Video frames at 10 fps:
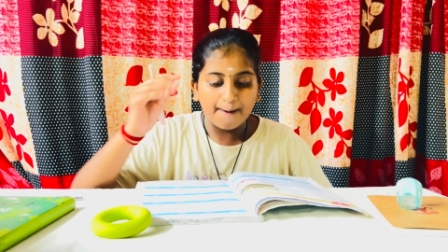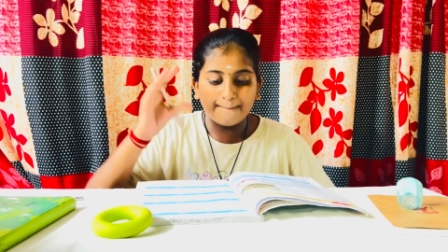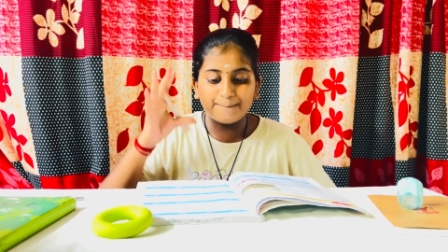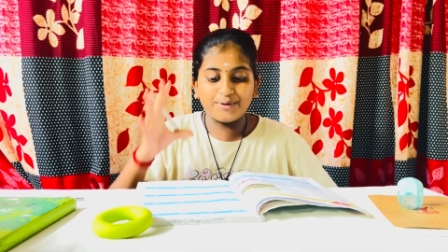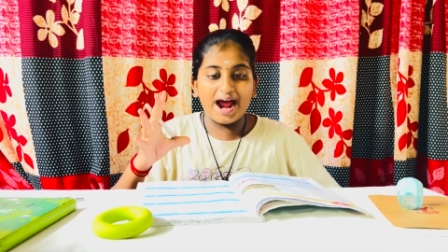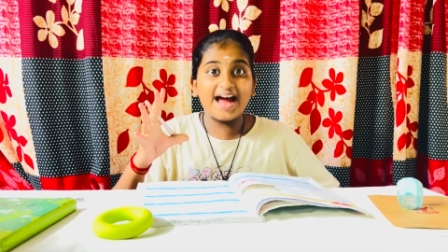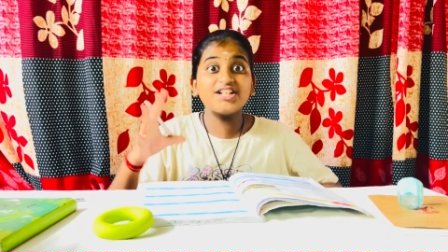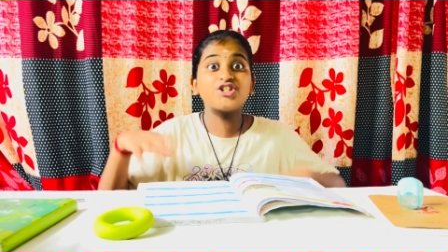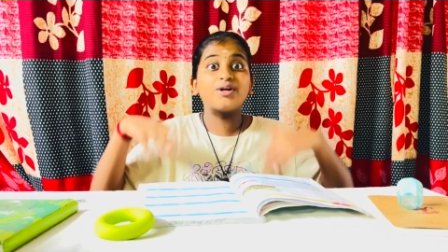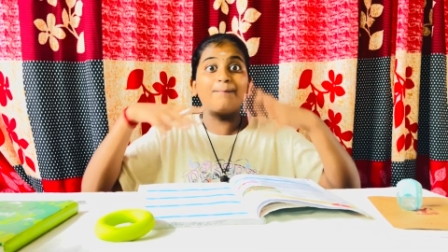
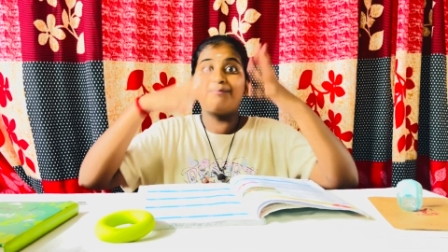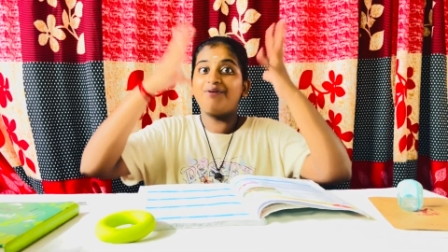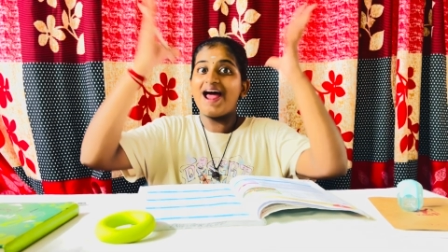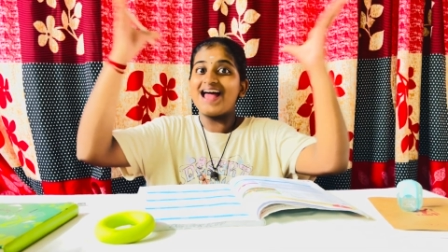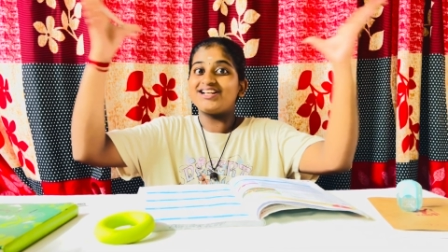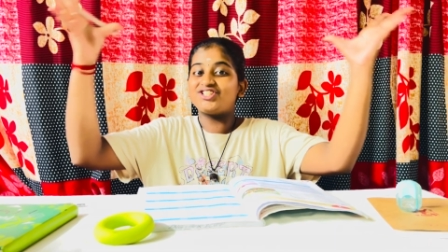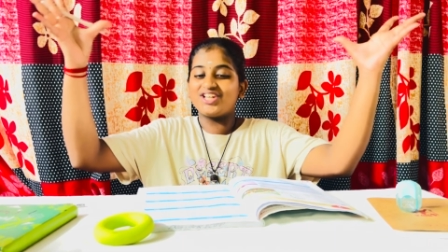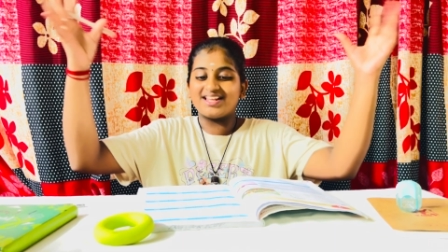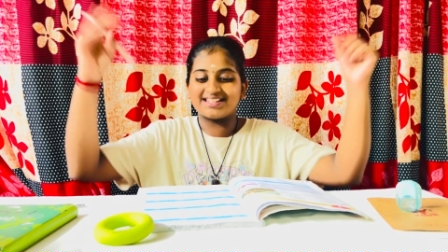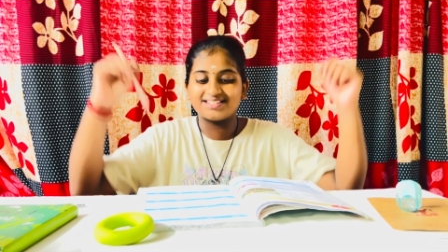Branch,
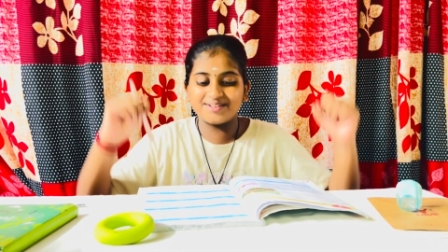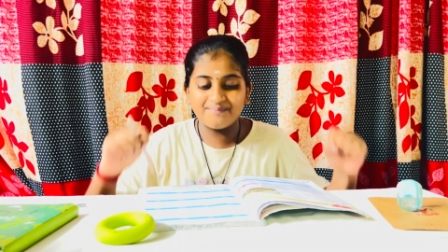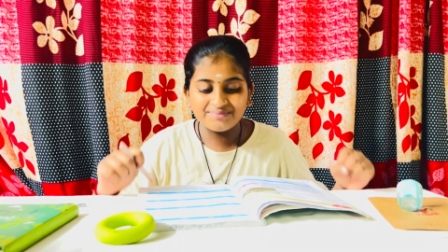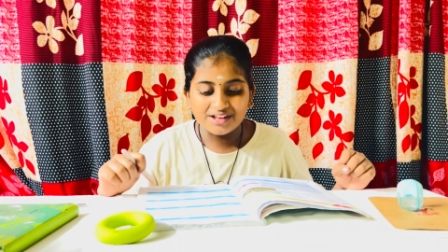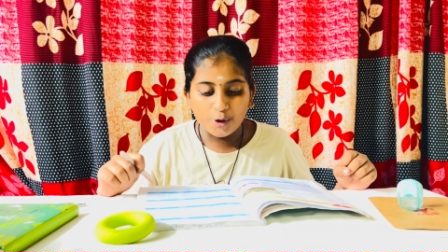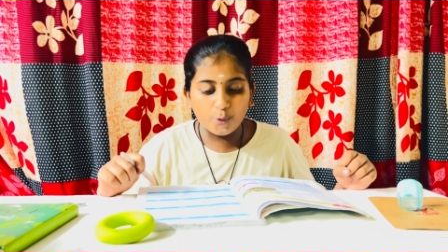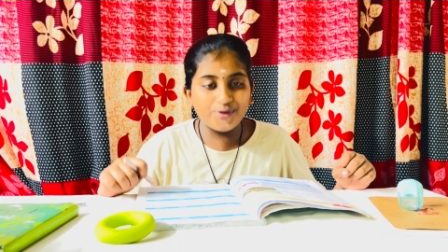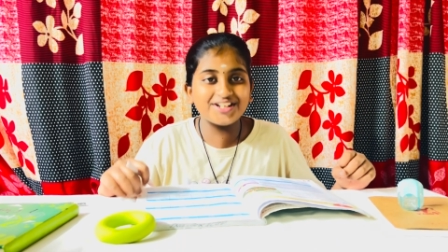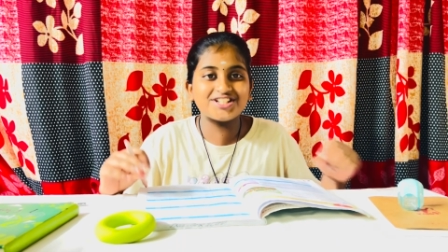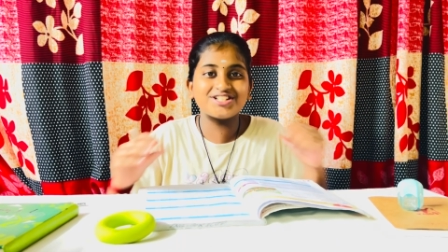branches.
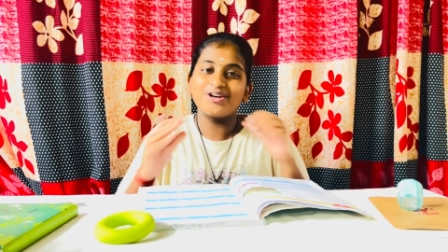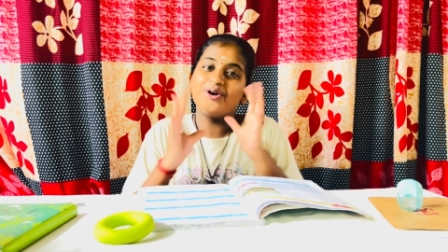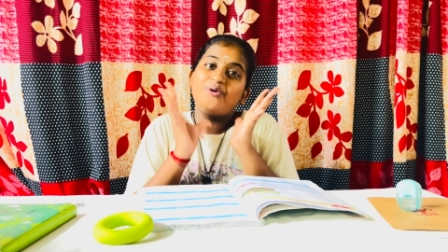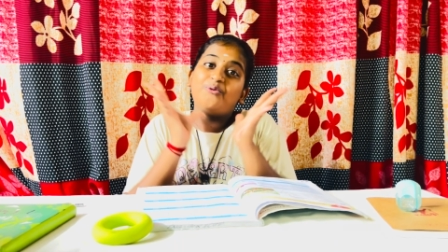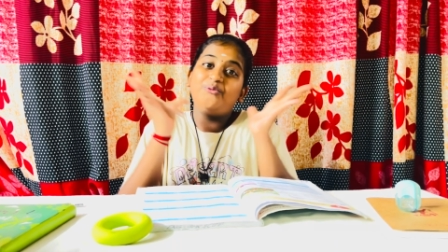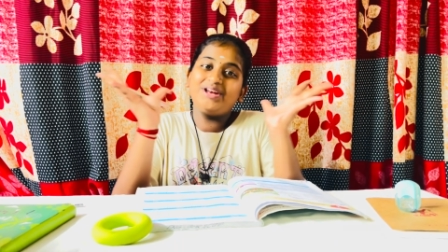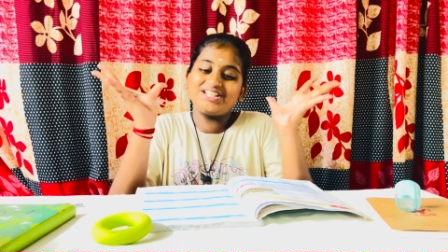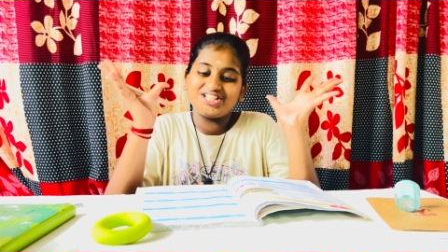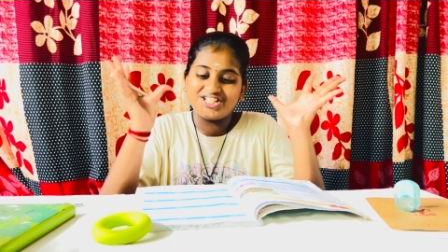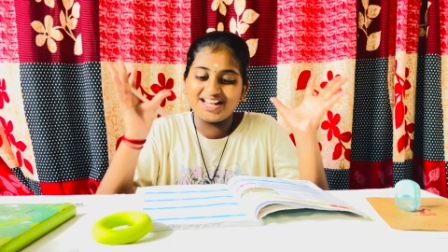Wish,
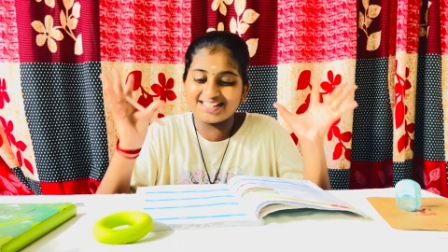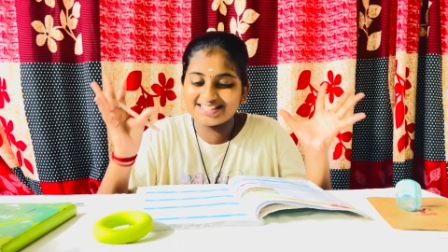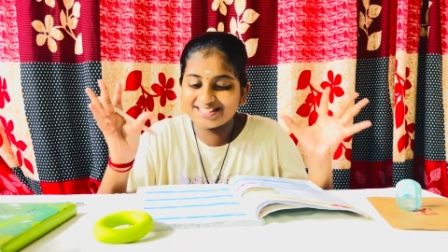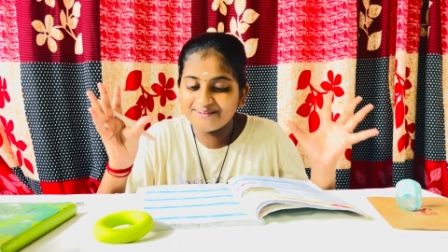wishes.